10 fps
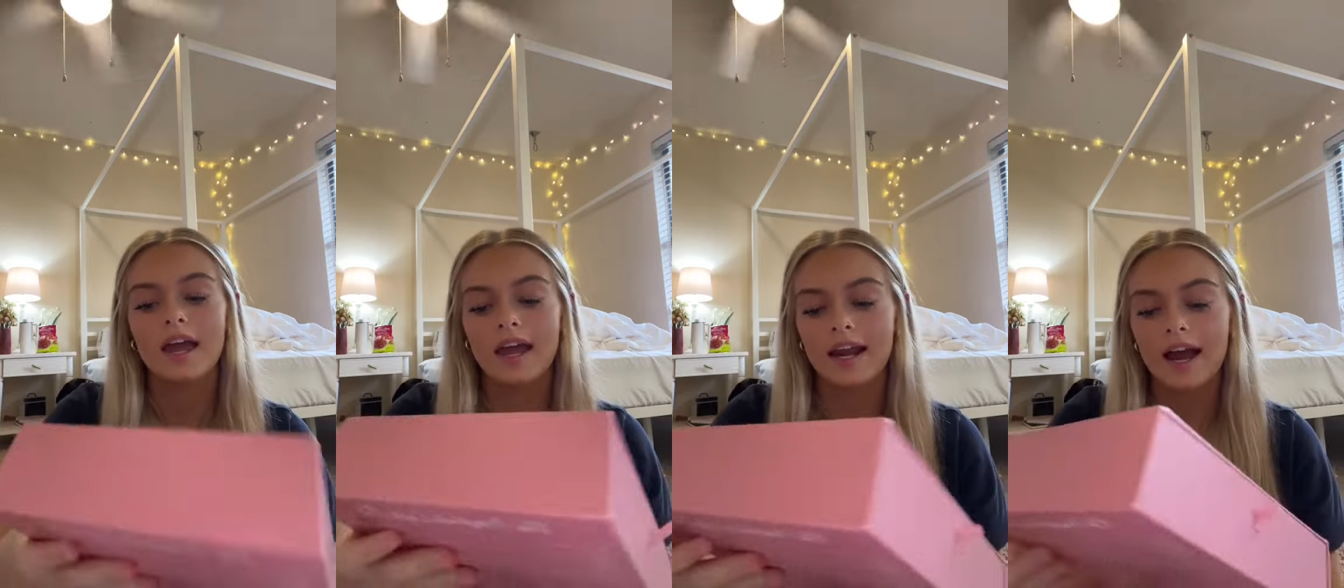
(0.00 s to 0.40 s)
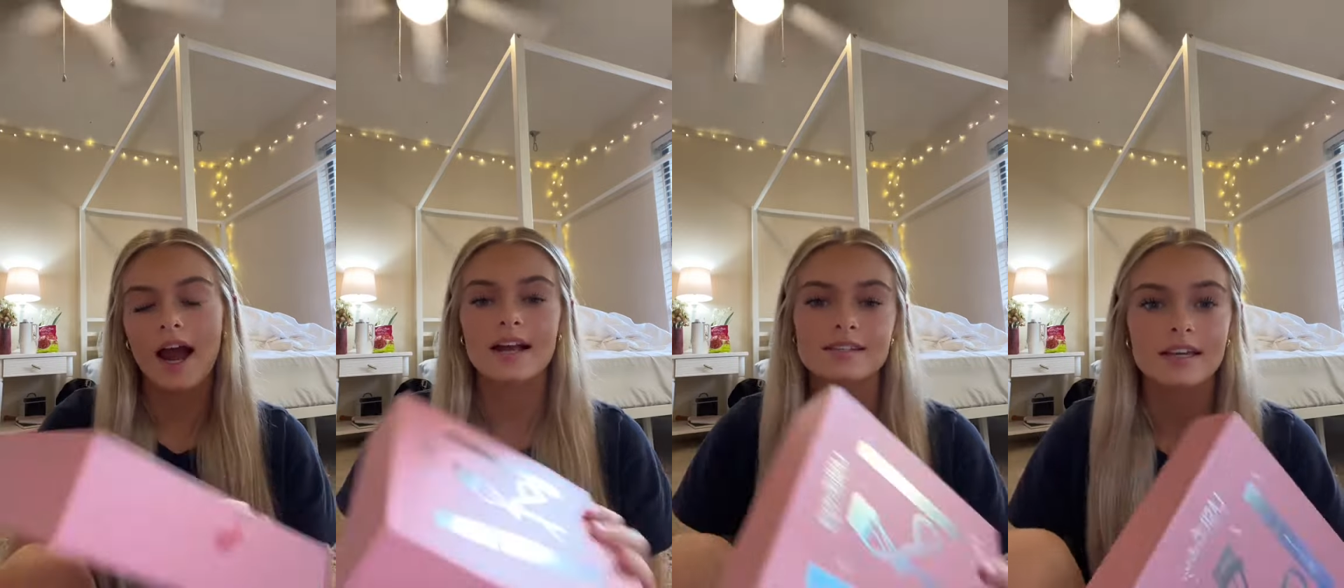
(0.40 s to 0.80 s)
And it
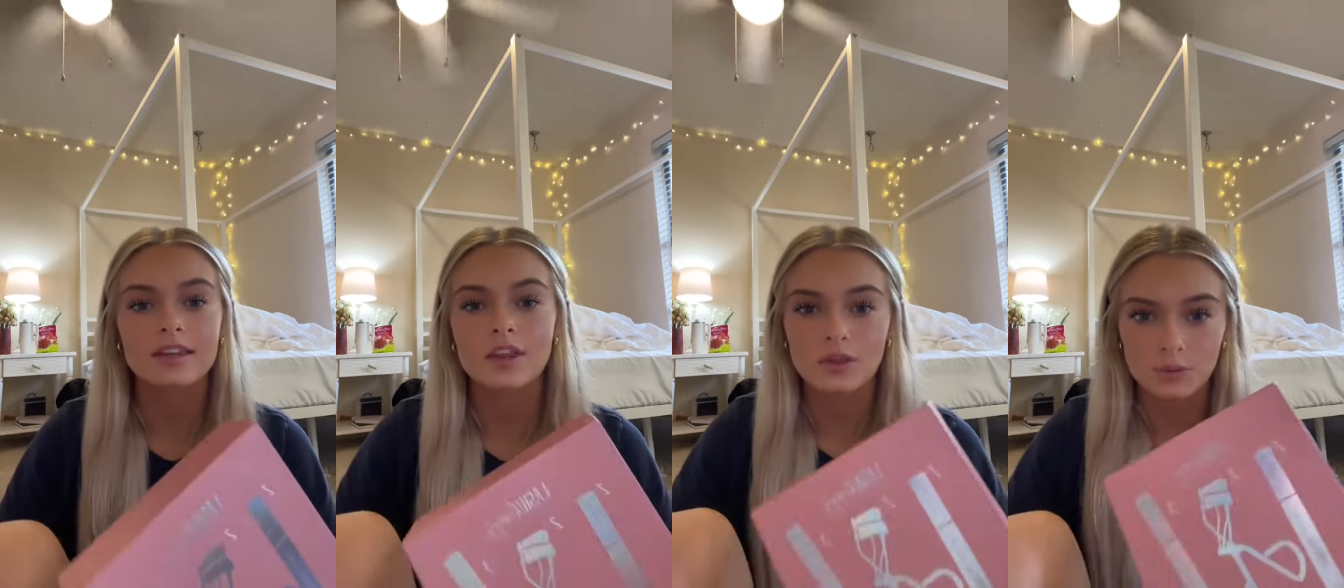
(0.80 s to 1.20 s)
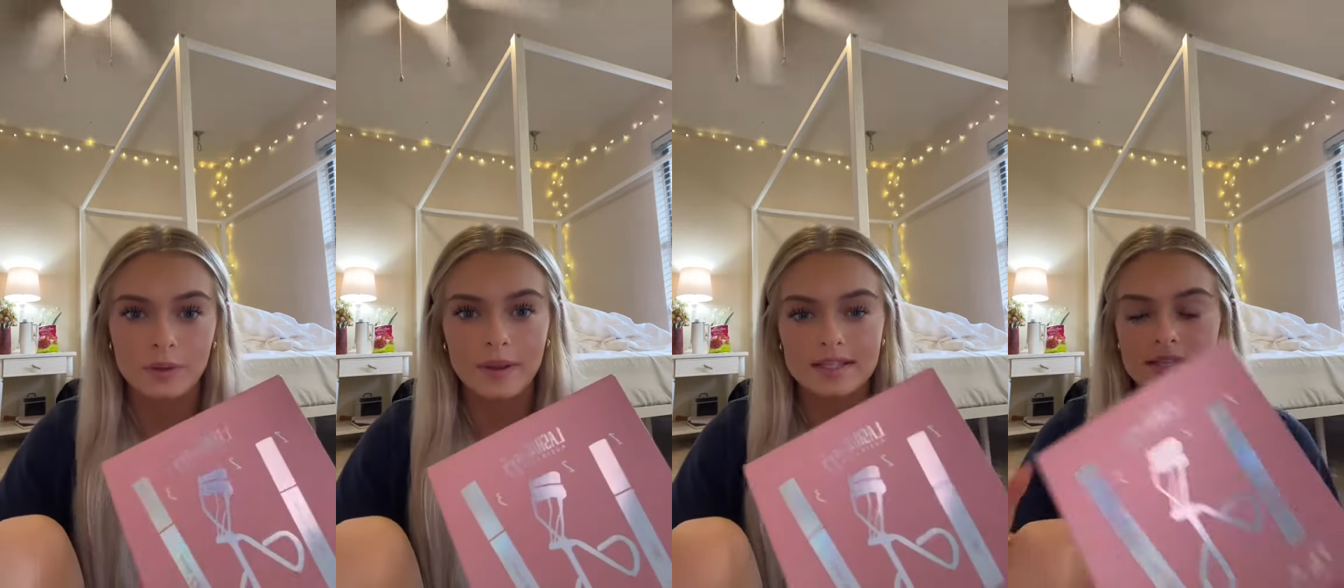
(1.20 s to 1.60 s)
has like the three
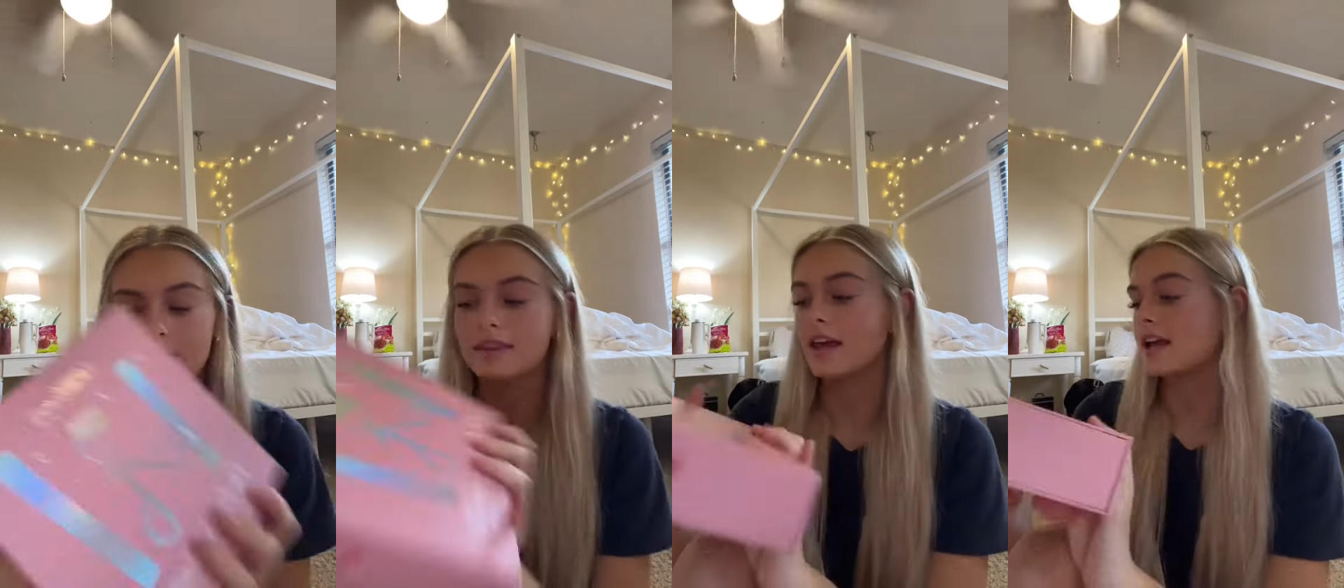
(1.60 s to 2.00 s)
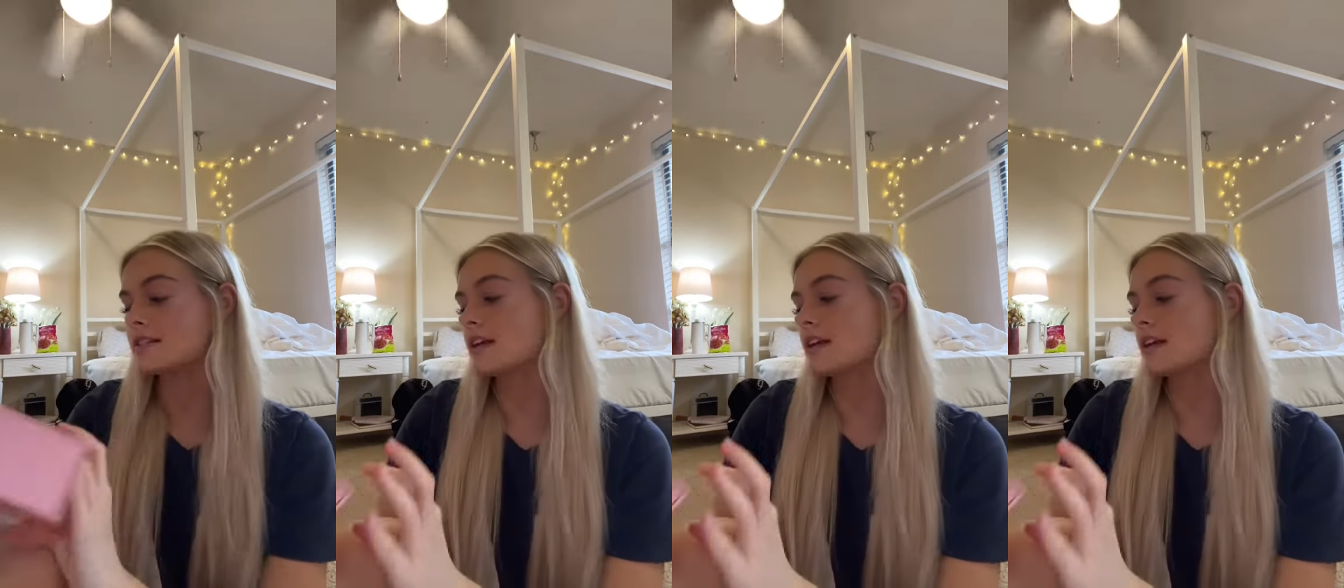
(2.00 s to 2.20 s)
basic things.